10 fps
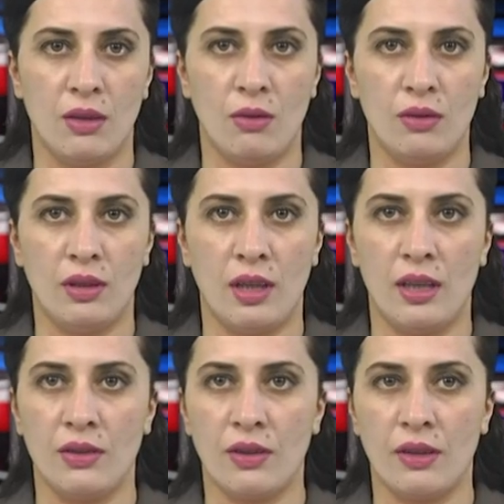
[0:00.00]
On the
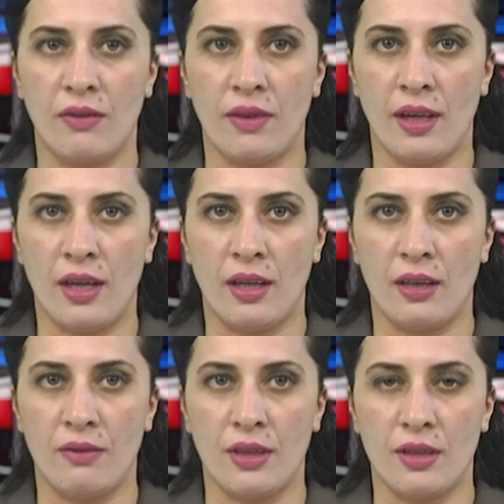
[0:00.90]
109th
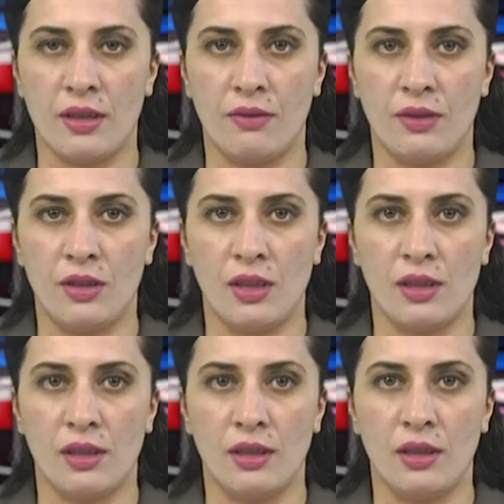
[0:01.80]
anniversary of the
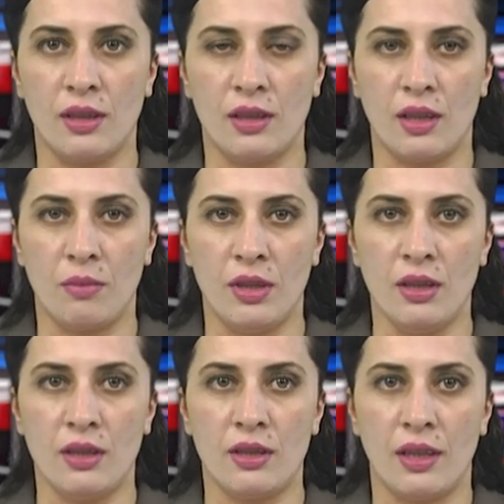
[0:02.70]
genocide against
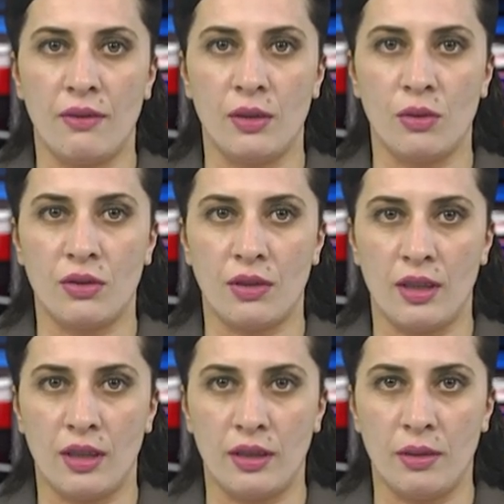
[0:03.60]
Armenia, seven
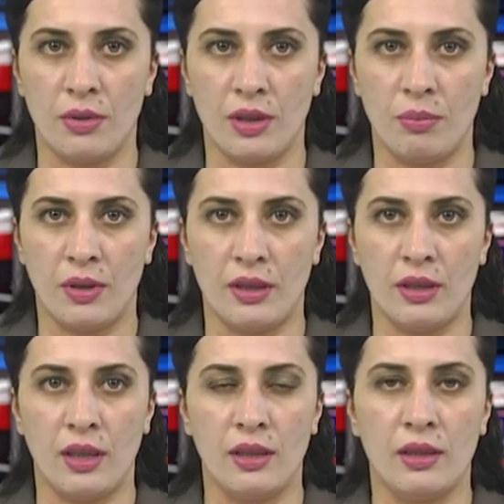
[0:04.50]
Australian Liberal Party
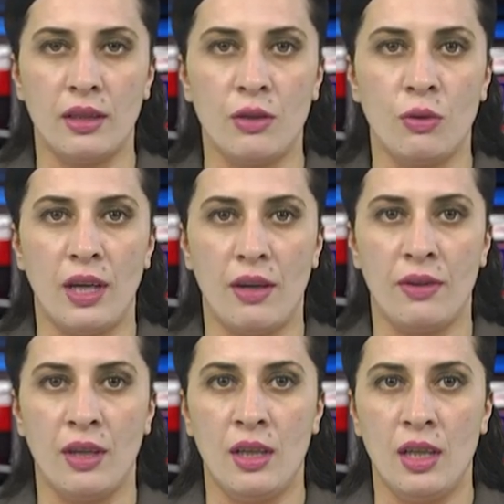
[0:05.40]
candidates who have
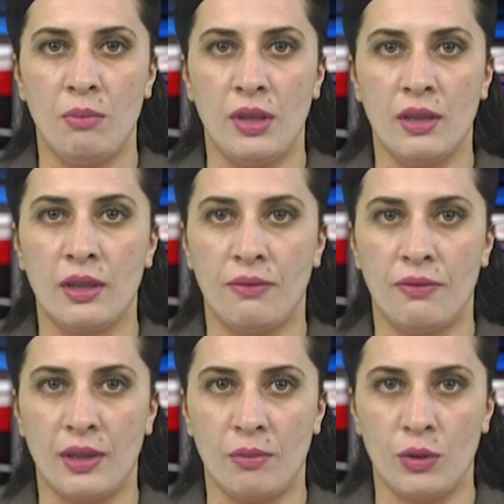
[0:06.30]
been
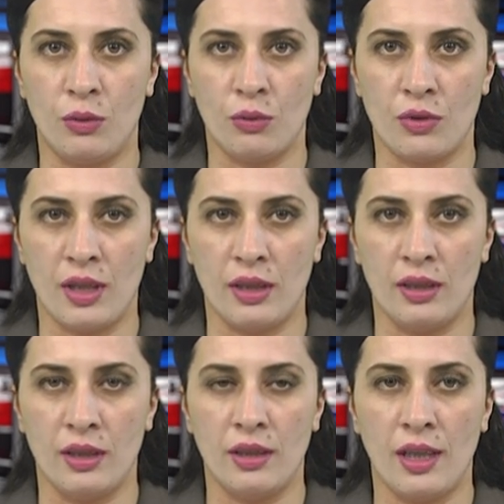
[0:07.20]
confirmed to run
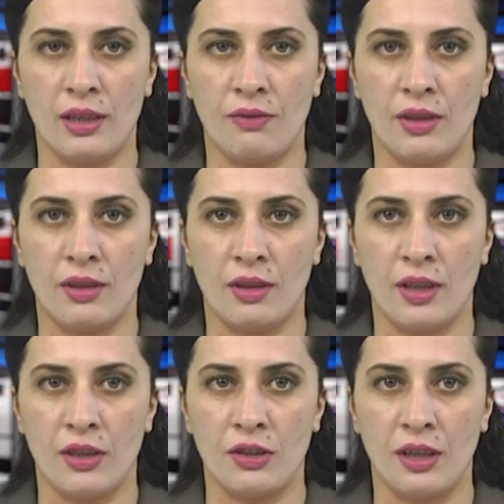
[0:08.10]
in the next federal
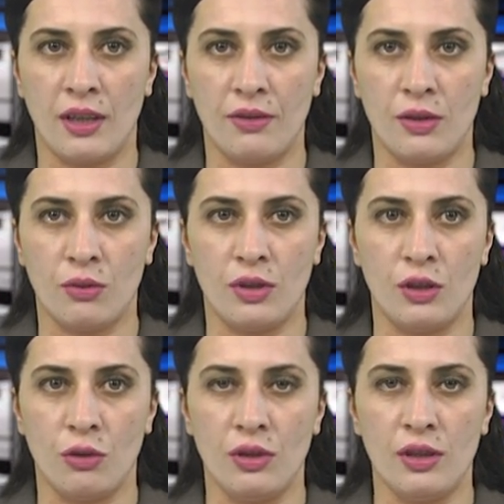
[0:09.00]
election have issued a
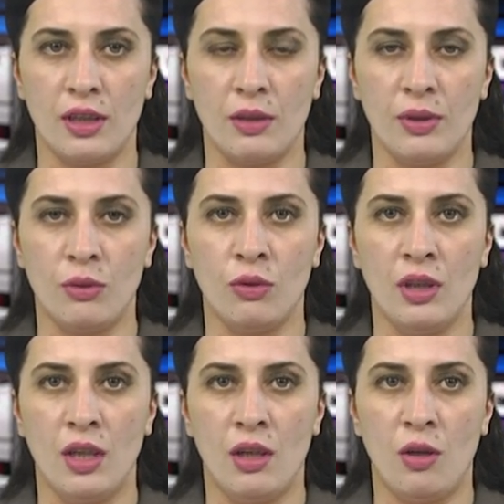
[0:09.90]
joint statement to
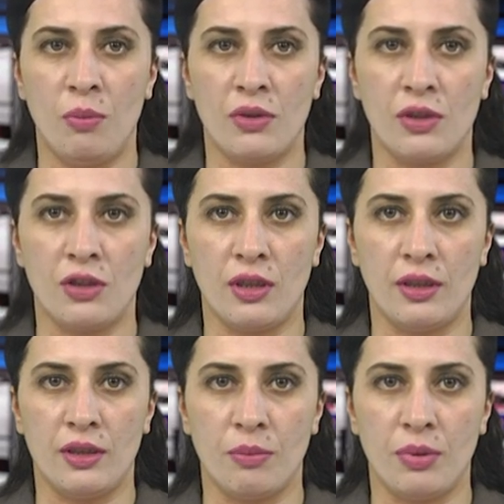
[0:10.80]
opposition
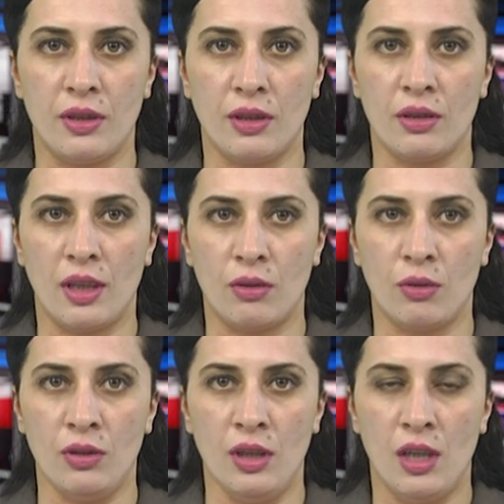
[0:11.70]
leader Peter
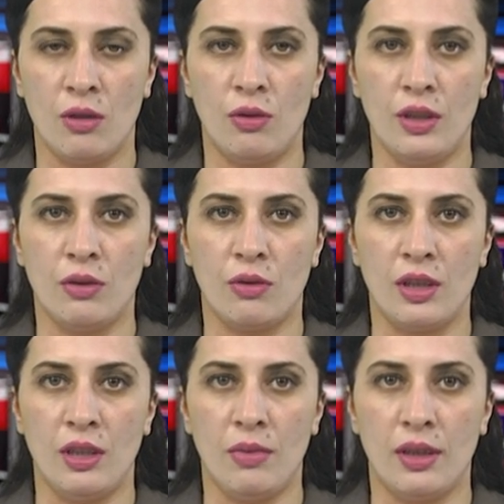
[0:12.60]
Dutton, calling on
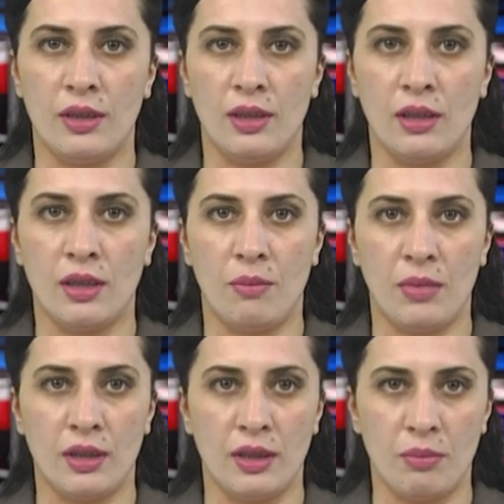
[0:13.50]
him and the
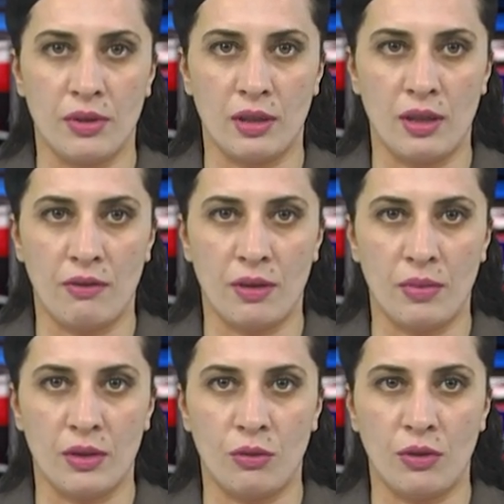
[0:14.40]
incoming Liberal
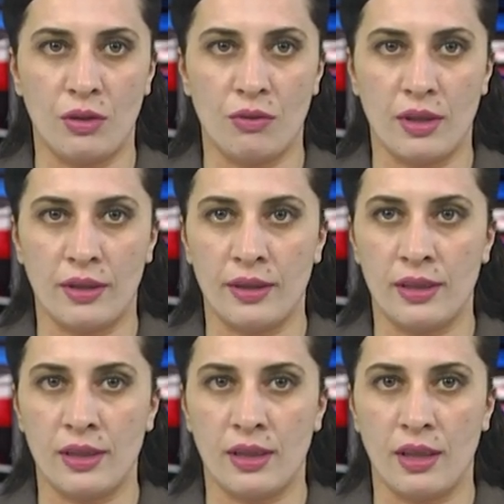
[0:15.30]
government to accurately
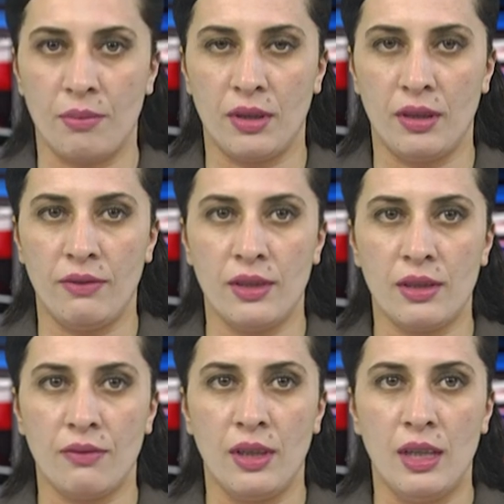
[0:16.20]
describe the
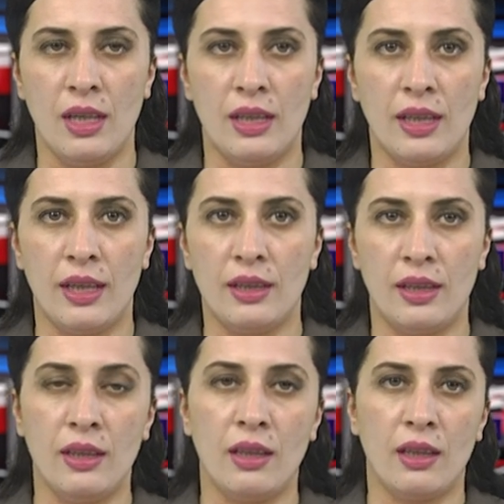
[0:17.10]
events of
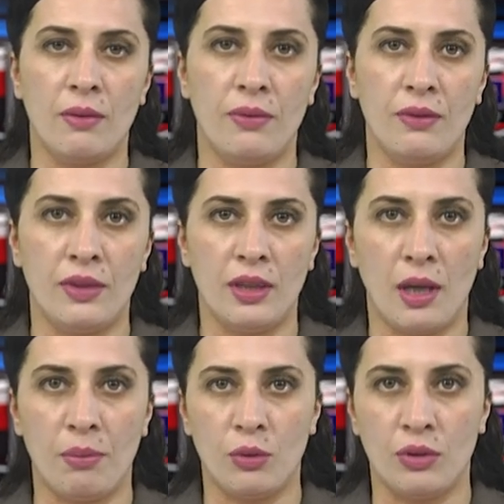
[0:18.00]
1915
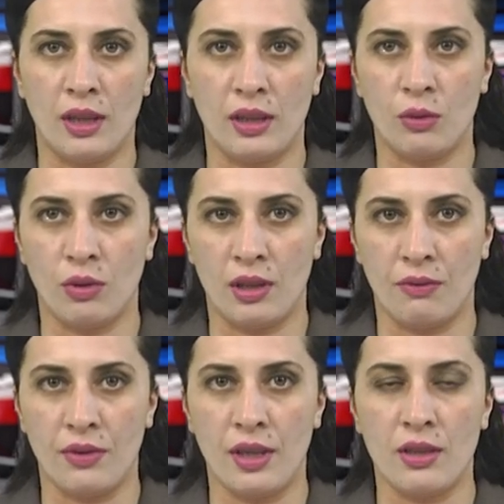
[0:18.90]
up to
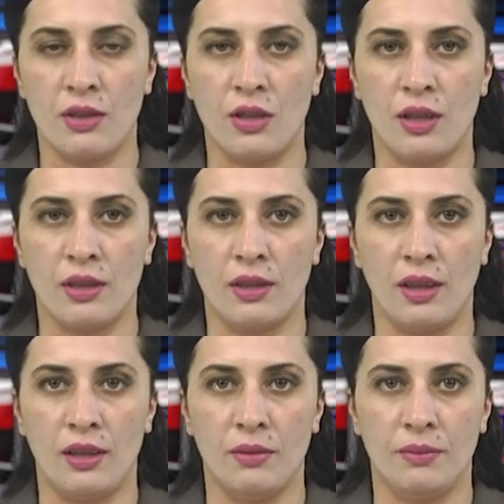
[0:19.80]
1923 as a genocide.